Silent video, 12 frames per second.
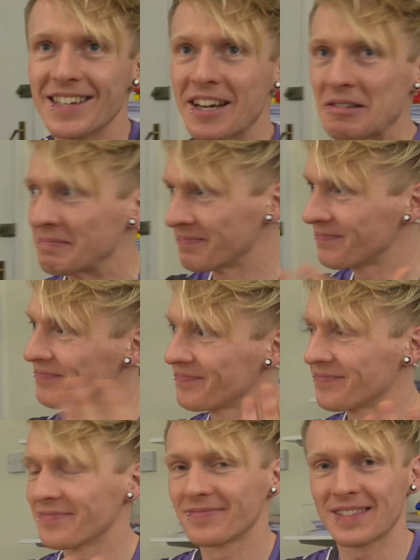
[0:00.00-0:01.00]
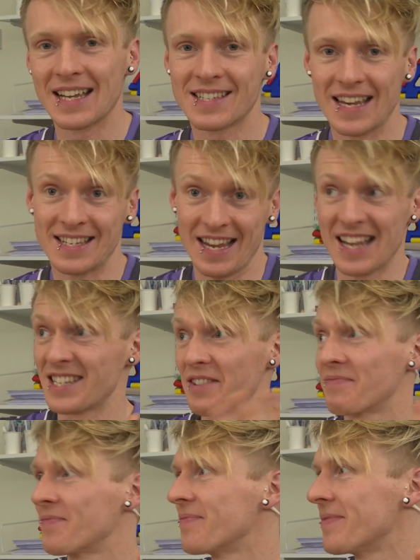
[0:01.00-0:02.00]
you know, it's, it's, it's
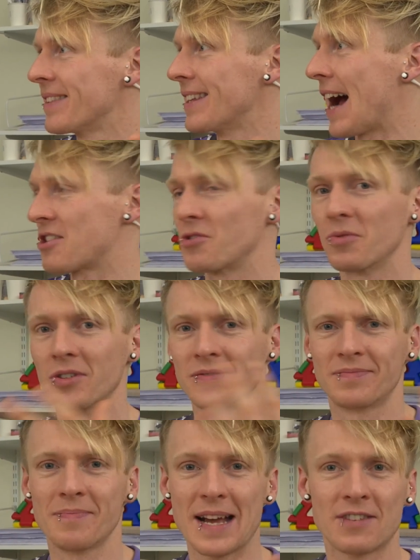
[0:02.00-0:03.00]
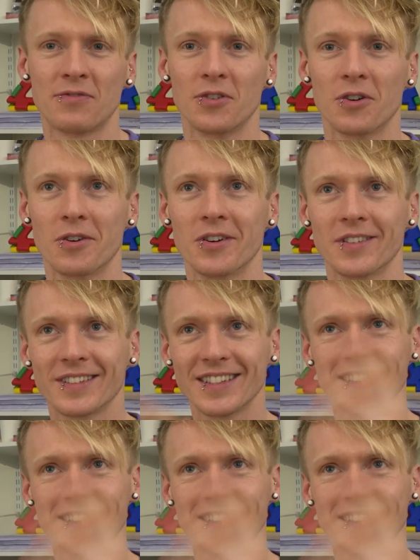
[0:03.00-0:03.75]
a actual metaphor or